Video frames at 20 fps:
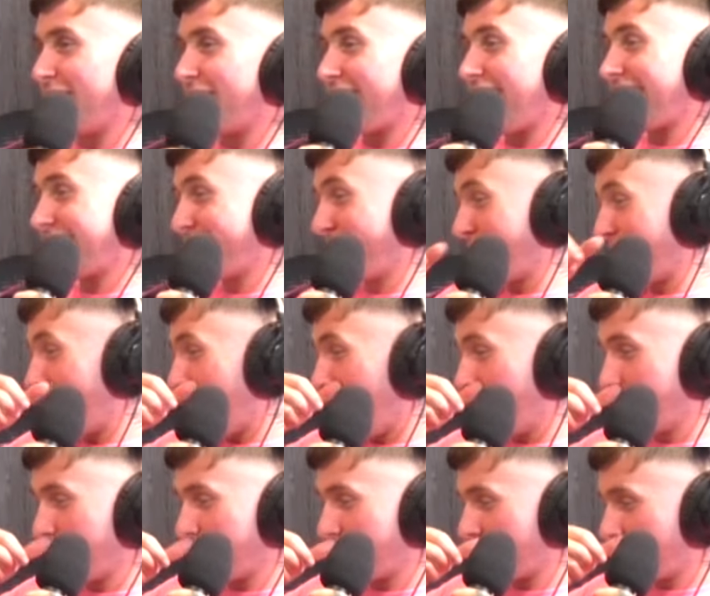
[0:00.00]
But look, at the minute,
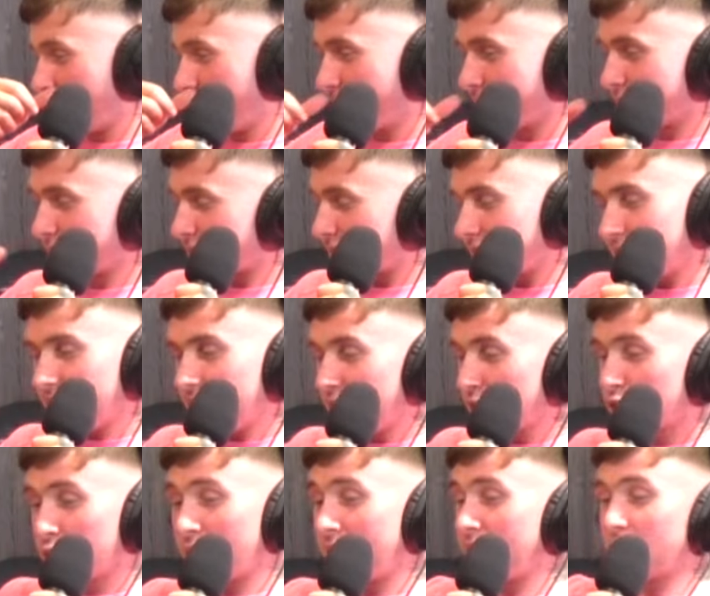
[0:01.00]
I'm just
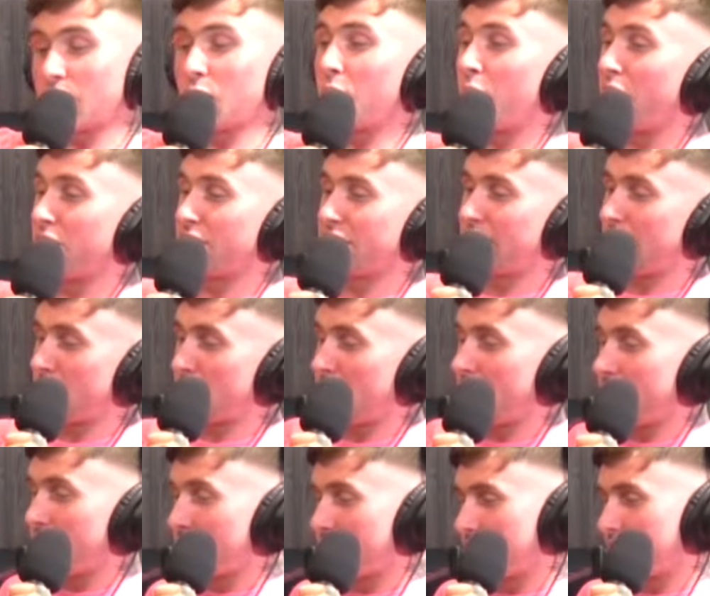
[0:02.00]
trying to toe on to them
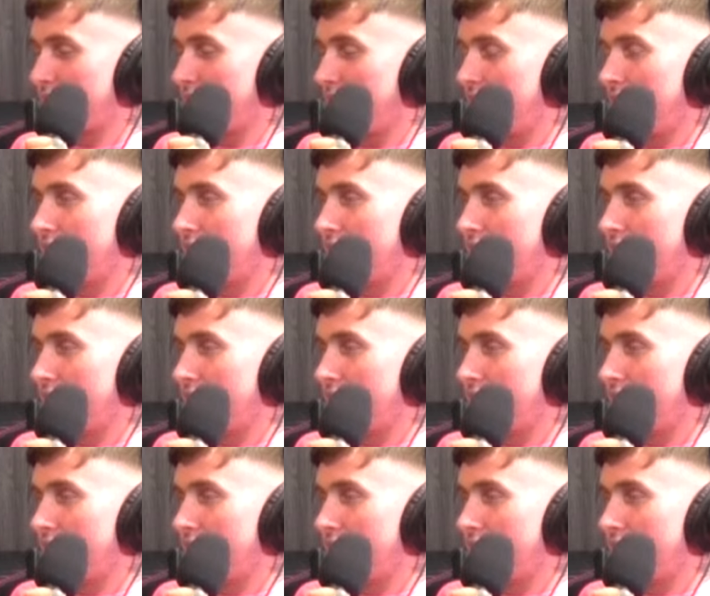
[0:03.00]
riders.